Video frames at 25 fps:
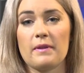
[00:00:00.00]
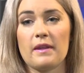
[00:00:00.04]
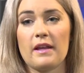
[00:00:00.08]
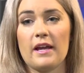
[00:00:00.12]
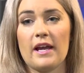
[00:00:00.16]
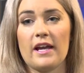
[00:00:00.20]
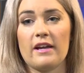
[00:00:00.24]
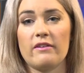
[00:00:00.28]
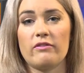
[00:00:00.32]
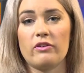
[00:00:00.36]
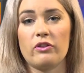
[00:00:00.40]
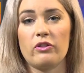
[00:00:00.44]

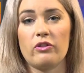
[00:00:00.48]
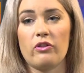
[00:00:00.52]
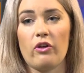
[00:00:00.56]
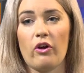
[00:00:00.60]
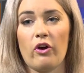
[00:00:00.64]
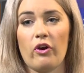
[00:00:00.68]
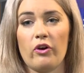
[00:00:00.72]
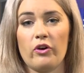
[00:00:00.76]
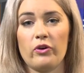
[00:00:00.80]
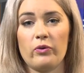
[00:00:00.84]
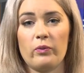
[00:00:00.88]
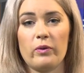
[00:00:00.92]
even
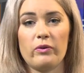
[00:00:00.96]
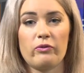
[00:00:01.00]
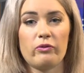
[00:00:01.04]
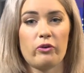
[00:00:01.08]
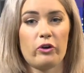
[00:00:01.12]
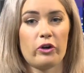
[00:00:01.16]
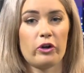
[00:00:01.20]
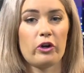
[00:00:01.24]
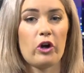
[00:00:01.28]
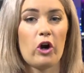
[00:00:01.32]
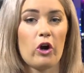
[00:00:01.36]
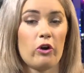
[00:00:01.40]
though we've
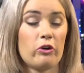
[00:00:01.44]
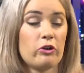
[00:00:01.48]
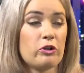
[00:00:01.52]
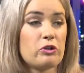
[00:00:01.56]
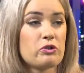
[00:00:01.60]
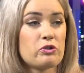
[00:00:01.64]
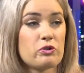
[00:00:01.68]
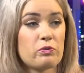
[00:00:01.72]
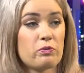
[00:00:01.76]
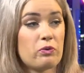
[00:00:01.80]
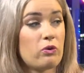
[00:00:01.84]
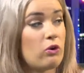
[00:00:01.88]
got a
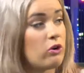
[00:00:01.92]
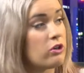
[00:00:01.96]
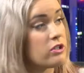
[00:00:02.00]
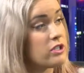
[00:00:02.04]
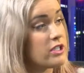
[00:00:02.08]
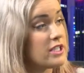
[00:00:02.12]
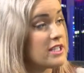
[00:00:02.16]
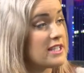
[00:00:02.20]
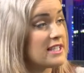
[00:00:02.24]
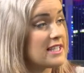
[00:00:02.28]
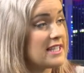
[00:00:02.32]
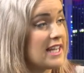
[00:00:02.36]
coroner's report
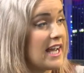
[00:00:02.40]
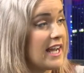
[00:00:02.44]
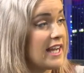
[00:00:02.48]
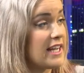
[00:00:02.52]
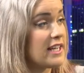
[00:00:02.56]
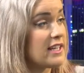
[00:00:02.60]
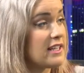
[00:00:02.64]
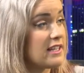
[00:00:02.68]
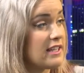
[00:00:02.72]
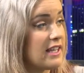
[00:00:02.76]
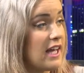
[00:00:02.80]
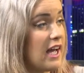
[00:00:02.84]
to
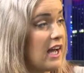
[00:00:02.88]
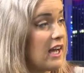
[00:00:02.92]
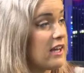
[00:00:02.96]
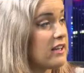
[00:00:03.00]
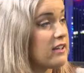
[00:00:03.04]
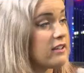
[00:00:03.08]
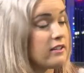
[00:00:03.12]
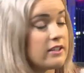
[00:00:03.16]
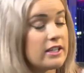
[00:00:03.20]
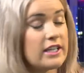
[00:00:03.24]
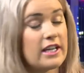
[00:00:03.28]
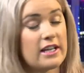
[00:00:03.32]
state
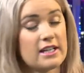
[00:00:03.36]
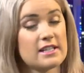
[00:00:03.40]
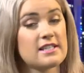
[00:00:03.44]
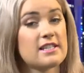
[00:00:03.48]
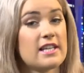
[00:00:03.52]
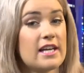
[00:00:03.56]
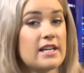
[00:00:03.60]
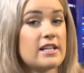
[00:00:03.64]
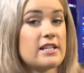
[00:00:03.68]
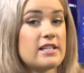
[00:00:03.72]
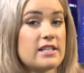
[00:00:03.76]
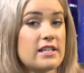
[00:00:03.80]
that, yes,
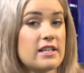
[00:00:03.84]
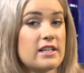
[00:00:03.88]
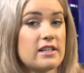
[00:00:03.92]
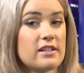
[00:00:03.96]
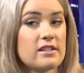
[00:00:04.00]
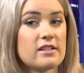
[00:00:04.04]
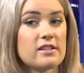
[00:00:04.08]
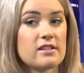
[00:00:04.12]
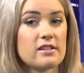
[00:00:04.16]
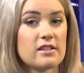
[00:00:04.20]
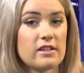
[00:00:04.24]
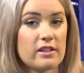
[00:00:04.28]
they
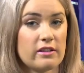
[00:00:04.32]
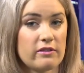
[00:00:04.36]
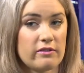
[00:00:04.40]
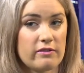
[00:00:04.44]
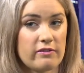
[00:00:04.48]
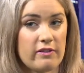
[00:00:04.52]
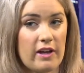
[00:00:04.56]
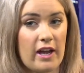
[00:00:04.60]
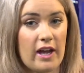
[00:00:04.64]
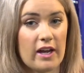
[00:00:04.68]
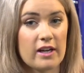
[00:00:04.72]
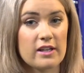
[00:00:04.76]
did, in
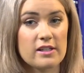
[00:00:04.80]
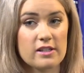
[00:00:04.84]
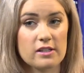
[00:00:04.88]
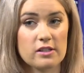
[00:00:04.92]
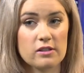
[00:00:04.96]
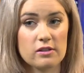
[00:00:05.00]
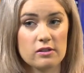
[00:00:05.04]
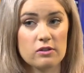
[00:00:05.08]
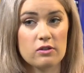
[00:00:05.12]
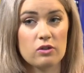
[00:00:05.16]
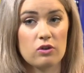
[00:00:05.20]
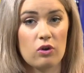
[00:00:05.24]

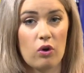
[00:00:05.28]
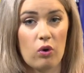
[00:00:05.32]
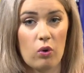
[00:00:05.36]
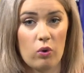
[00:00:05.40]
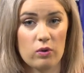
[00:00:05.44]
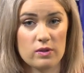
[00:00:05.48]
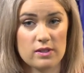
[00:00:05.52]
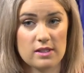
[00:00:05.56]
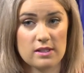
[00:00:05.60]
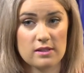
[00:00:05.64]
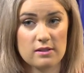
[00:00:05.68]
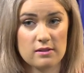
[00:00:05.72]
fact,
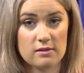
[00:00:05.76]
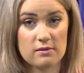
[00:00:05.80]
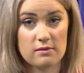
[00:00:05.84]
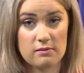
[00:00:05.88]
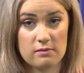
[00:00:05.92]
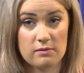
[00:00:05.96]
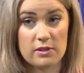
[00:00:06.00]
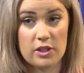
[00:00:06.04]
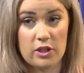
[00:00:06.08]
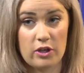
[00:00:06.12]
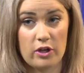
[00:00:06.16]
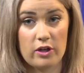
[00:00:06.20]
cause,
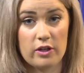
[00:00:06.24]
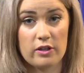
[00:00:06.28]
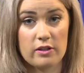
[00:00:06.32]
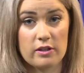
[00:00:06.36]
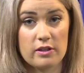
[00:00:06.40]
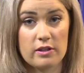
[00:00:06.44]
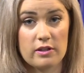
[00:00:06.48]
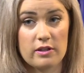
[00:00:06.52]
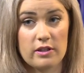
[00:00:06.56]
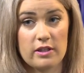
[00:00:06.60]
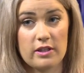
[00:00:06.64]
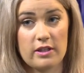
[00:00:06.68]

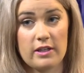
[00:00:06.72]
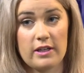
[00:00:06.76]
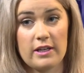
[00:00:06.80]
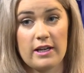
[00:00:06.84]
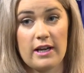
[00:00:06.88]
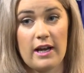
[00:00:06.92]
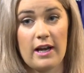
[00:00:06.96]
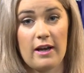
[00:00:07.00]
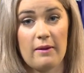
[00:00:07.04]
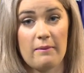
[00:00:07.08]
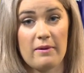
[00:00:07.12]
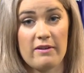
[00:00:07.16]
the
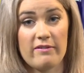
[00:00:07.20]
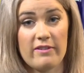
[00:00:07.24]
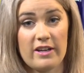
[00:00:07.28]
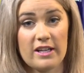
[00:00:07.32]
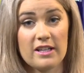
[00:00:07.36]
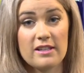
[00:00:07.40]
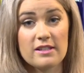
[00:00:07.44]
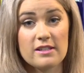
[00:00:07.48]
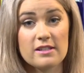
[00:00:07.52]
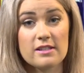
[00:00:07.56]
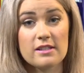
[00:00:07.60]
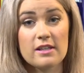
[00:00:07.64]

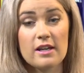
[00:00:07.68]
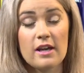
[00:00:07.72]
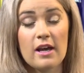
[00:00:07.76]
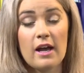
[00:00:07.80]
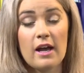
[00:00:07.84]
events.